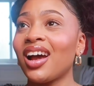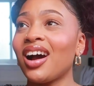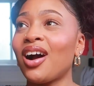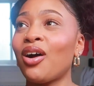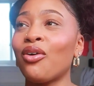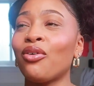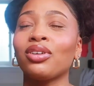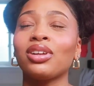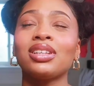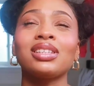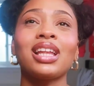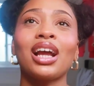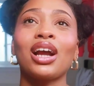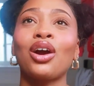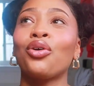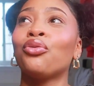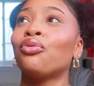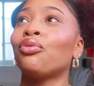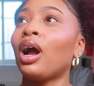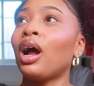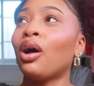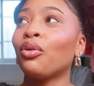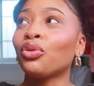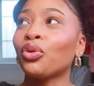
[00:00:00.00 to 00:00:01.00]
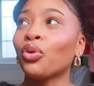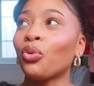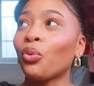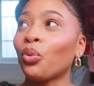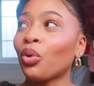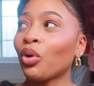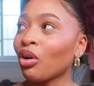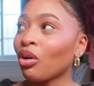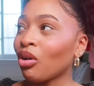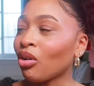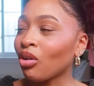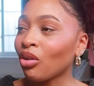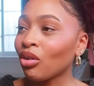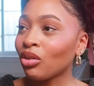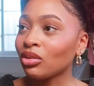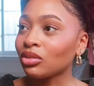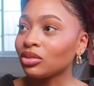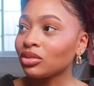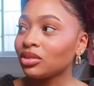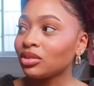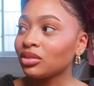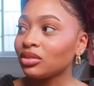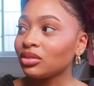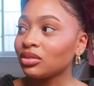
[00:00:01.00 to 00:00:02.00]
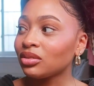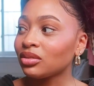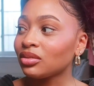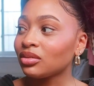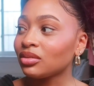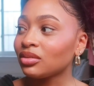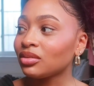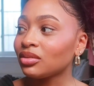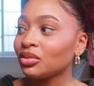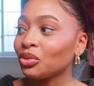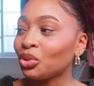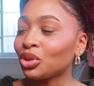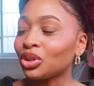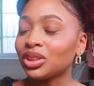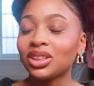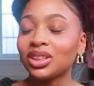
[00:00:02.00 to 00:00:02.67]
it's like Around the World or